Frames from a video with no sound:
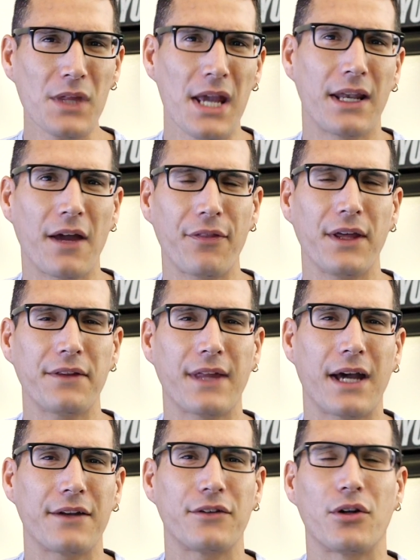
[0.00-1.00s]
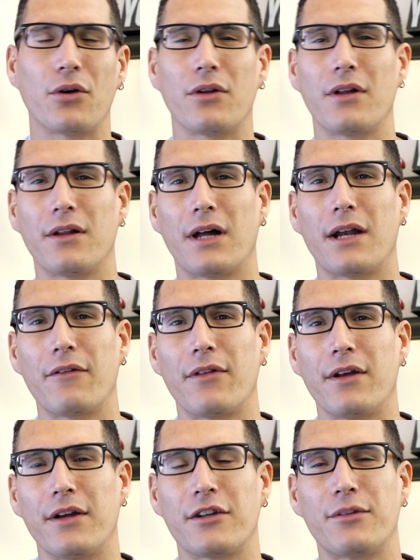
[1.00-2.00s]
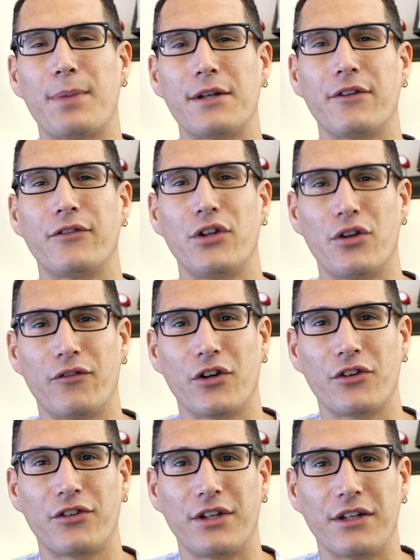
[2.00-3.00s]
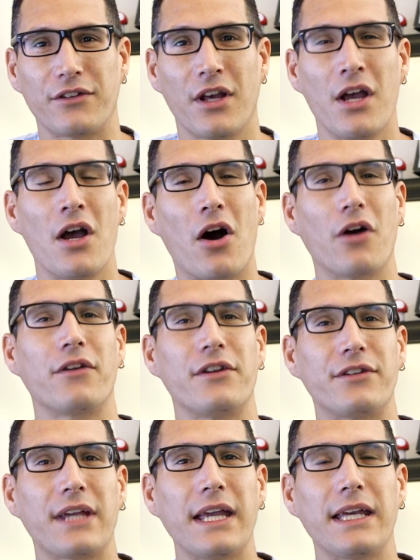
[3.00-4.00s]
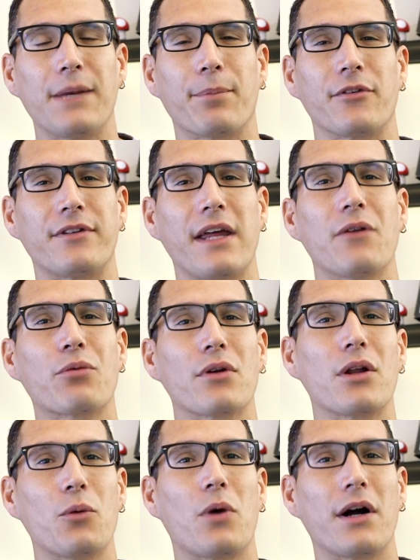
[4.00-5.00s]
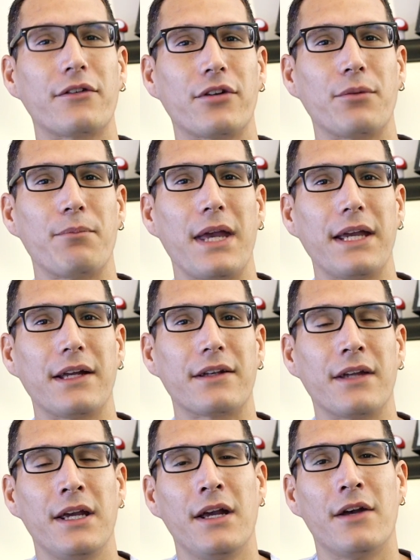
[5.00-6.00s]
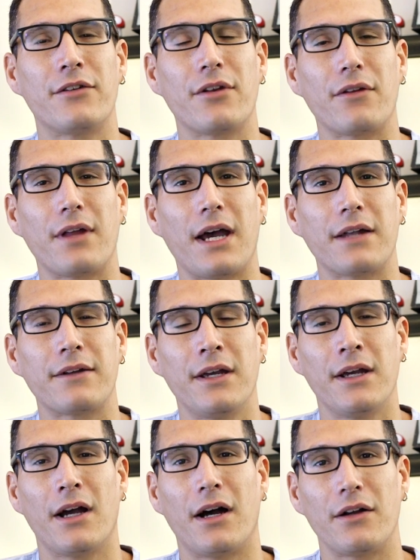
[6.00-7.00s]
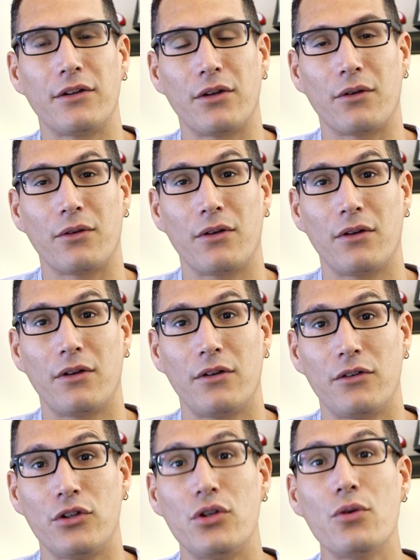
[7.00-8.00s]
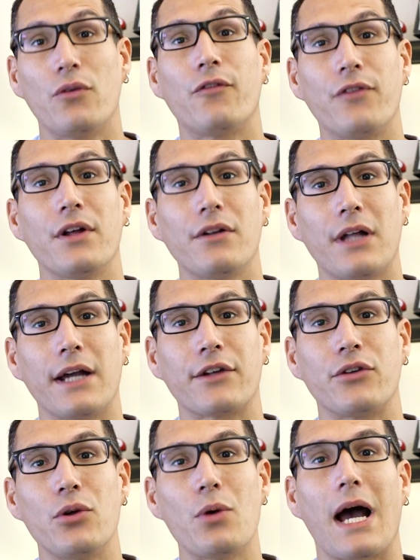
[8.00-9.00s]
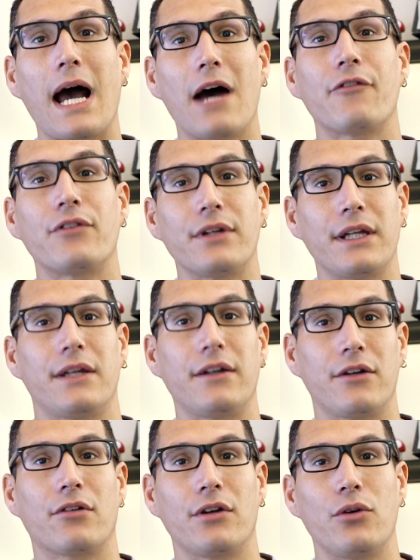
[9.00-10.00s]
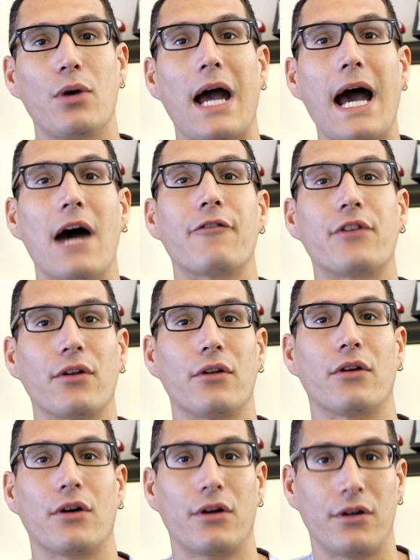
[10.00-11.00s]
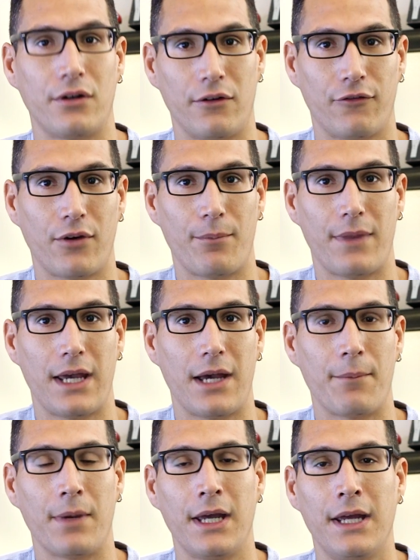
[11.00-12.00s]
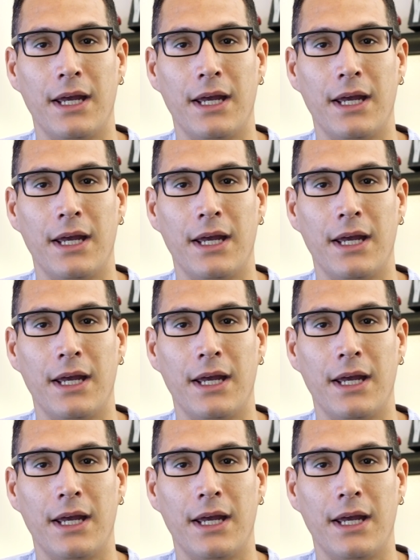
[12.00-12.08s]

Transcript: And I think that, you know, a lot of the expensive universities are these gatekeepers. They really want to make it so that, uh, you know, you feel like you have to get a degree. You have to learn from them.